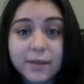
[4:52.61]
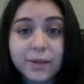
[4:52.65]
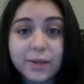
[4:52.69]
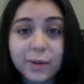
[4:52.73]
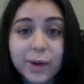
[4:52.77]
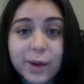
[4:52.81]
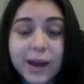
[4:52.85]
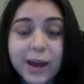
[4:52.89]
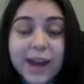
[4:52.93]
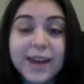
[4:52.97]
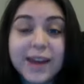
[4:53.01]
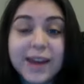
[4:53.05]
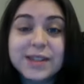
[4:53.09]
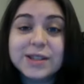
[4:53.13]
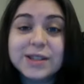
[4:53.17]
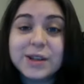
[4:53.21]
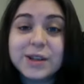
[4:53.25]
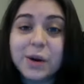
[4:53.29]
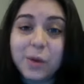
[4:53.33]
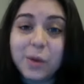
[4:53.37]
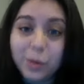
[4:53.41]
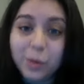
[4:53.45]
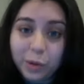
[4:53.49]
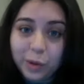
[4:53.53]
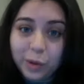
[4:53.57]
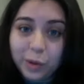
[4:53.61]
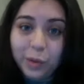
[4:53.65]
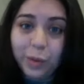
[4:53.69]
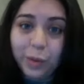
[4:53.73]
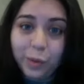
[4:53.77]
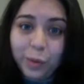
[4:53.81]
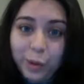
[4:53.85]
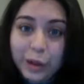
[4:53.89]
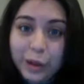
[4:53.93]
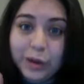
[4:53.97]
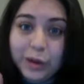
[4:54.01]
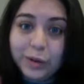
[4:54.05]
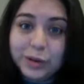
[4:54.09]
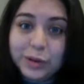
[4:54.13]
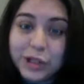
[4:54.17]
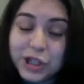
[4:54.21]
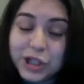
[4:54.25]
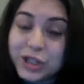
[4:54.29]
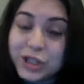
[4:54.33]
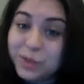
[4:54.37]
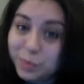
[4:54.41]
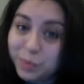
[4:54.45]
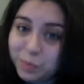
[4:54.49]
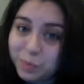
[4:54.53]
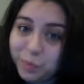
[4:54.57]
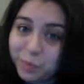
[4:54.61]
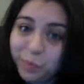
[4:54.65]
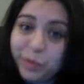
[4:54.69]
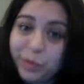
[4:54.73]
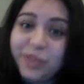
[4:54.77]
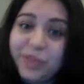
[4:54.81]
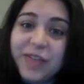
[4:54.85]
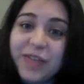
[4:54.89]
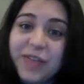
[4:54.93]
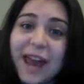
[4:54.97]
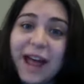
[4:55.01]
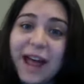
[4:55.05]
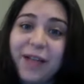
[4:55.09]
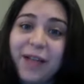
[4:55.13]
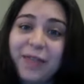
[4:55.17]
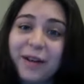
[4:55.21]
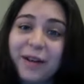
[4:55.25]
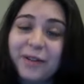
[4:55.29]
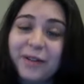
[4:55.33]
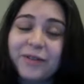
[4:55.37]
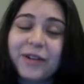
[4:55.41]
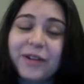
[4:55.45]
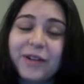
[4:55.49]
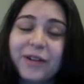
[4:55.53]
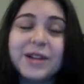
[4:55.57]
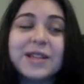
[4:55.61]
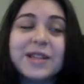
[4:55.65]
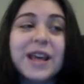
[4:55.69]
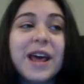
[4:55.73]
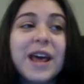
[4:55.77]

Okay. So we'll just put that out there first.